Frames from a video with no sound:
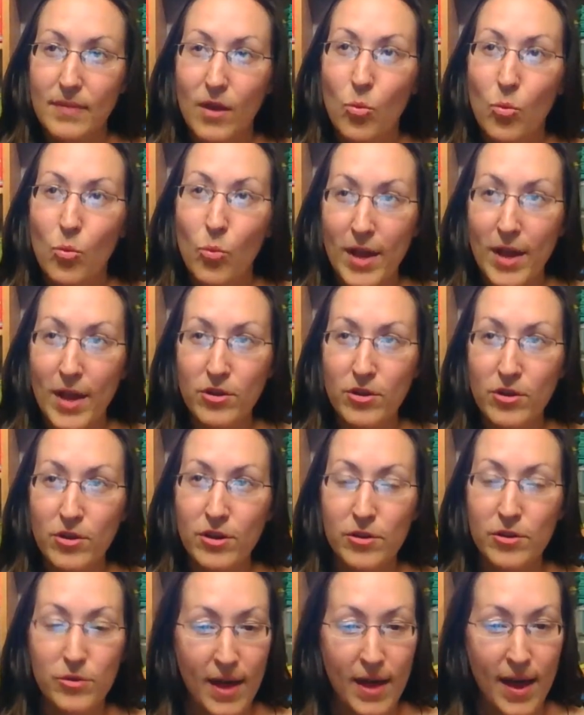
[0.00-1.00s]
When you're going to
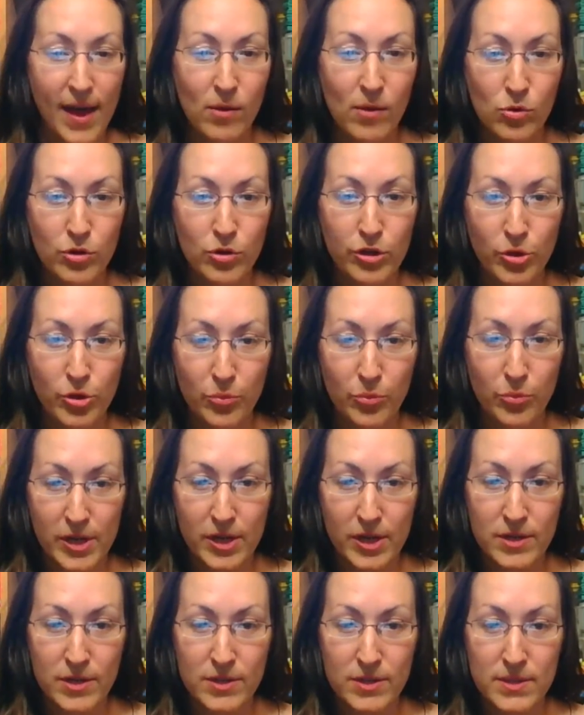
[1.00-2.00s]
do the How Old Are Your
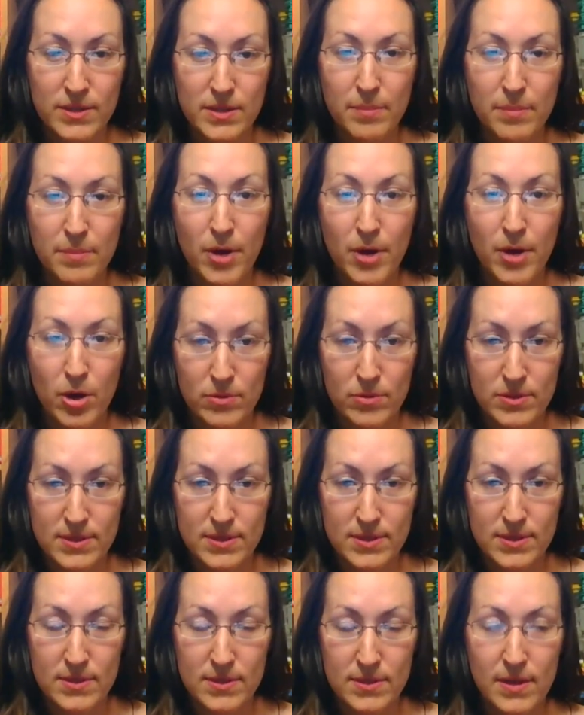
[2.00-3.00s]
Readers
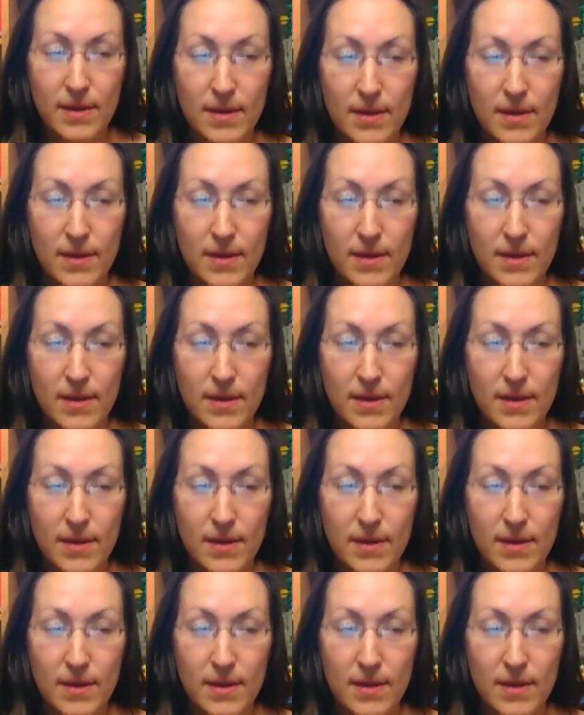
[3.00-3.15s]
post,